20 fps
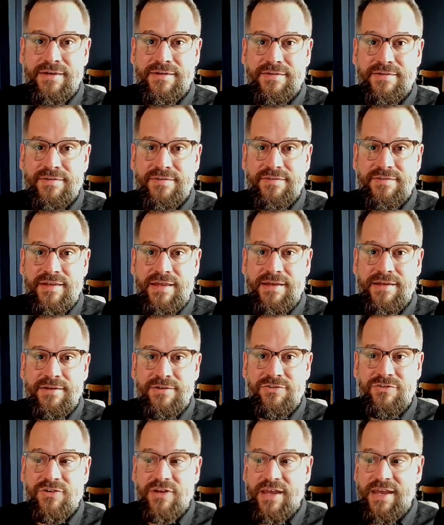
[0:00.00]

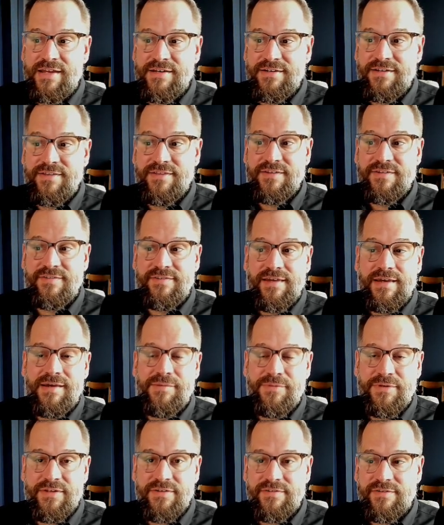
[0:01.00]
stage and in the
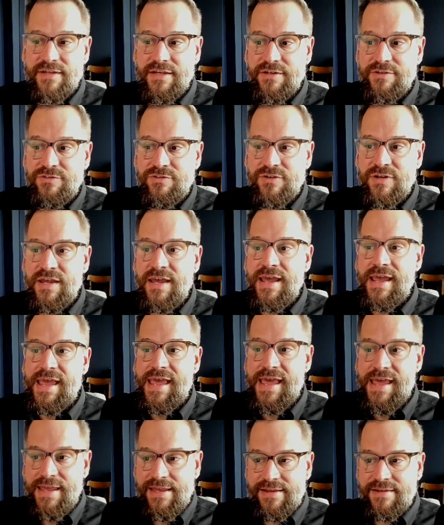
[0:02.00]
CIP stage,
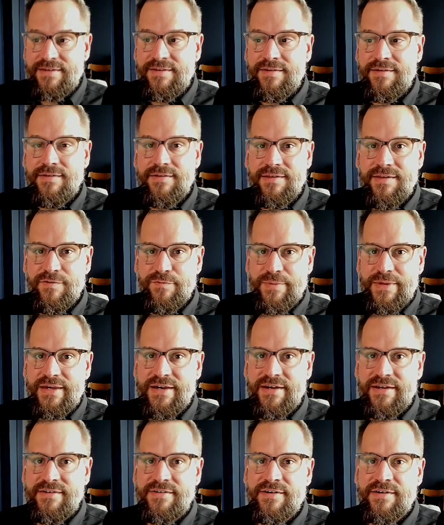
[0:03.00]
and give me
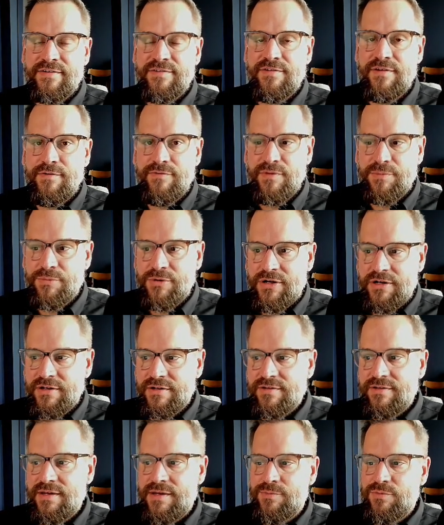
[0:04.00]
context of the
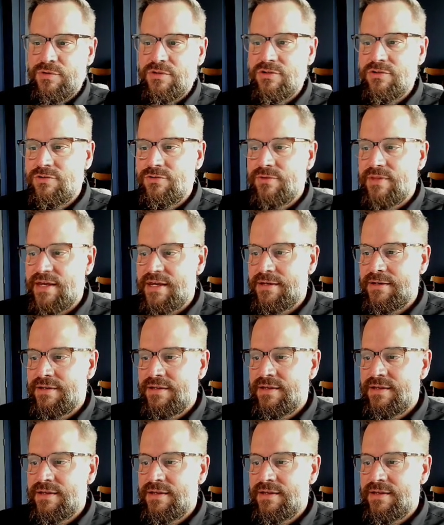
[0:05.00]
product type when you do that.